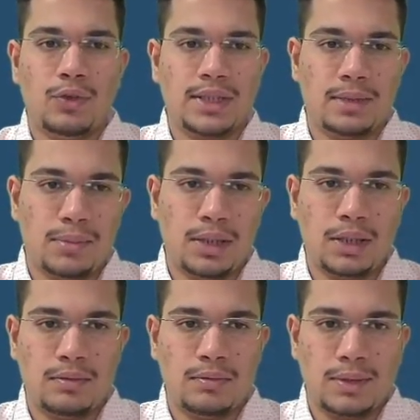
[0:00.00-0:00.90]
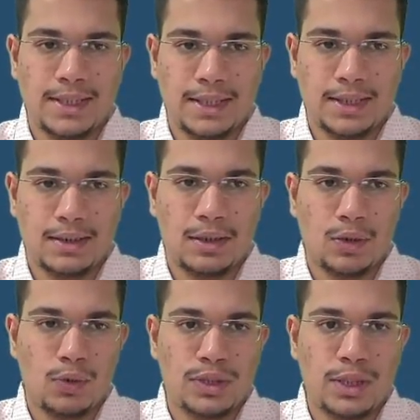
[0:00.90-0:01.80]
For example, this is the
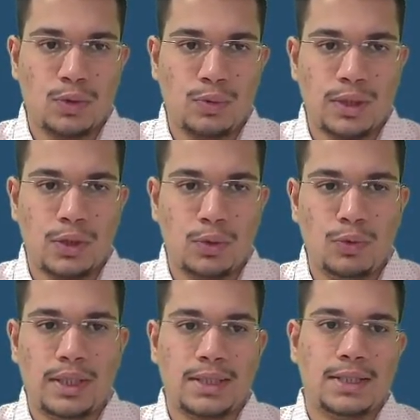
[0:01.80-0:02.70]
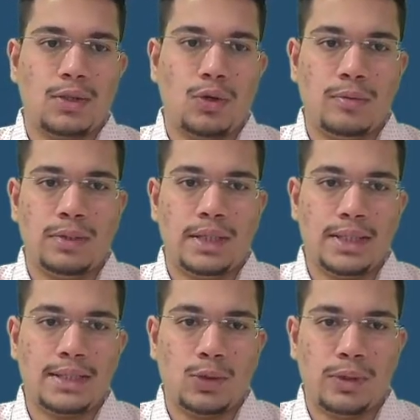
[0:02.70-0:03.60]
row 0, 1, 2, and this is the column
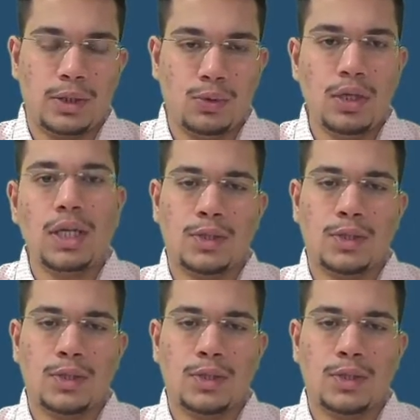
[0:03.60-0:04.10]
index 0, 1, 2.